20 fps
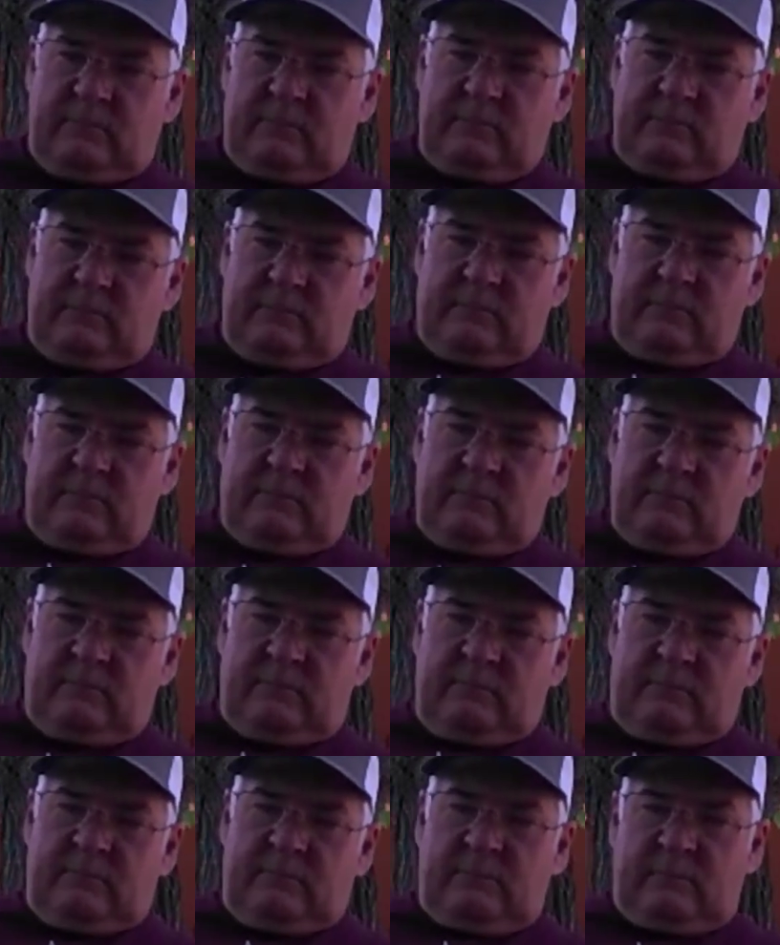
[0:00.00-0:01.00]
Can
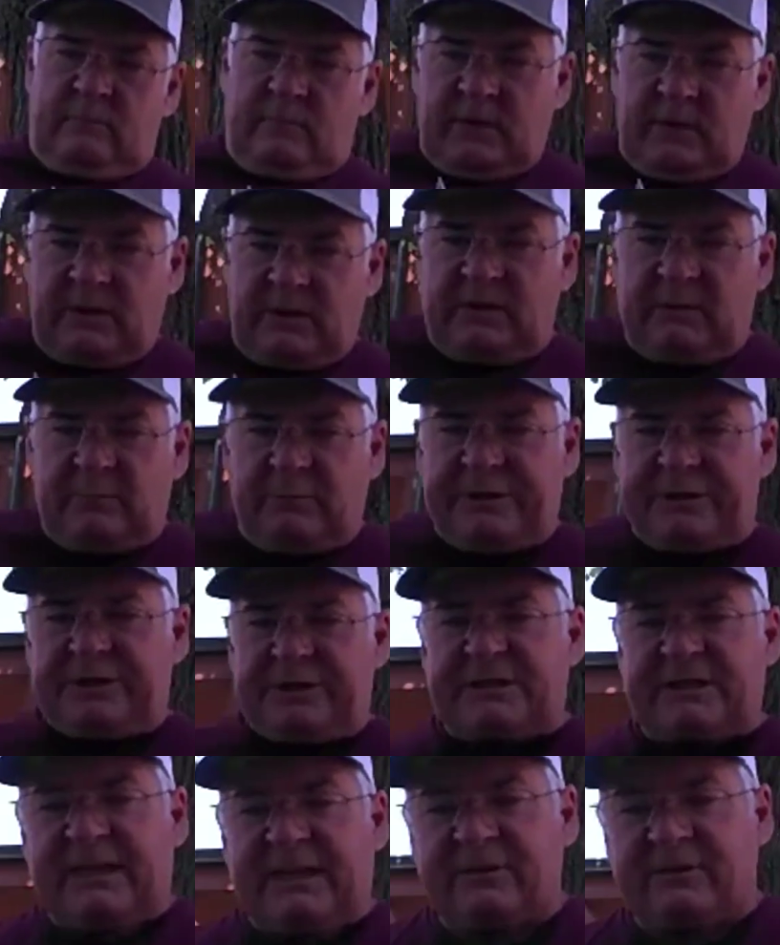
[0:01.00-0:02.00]
we
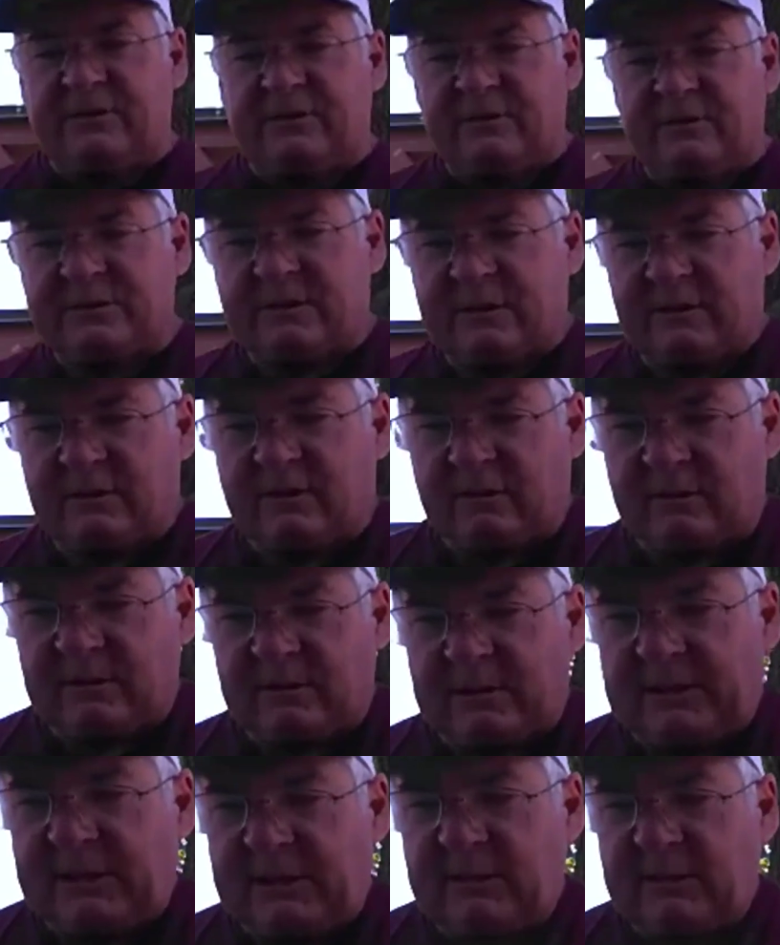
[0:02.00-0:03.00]
just take those
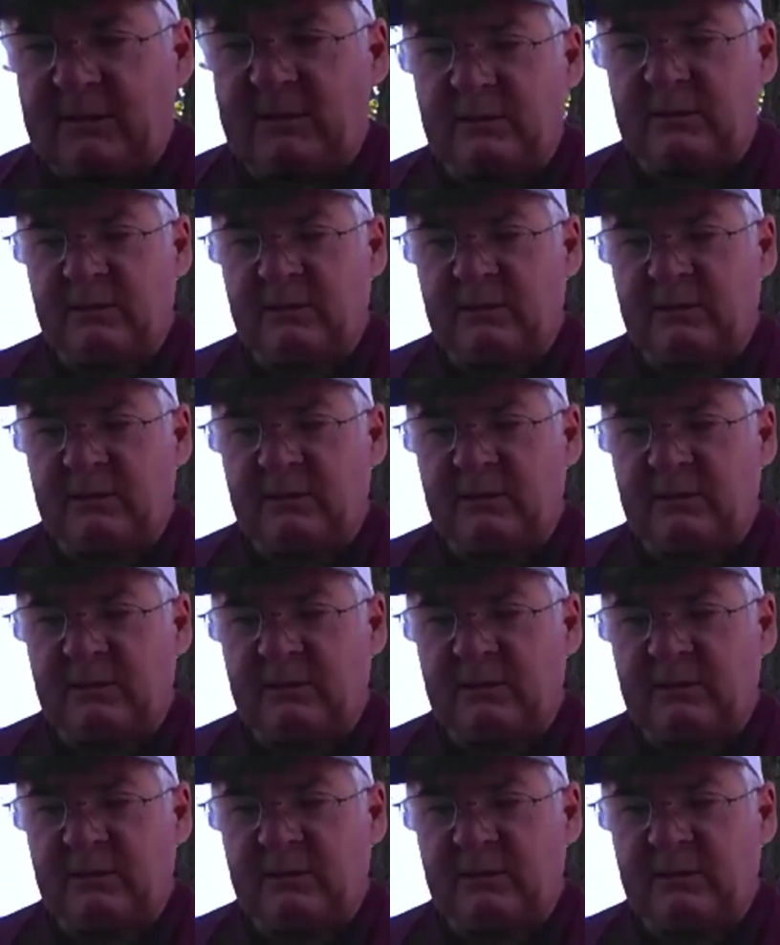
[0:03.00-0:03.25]
concurrently?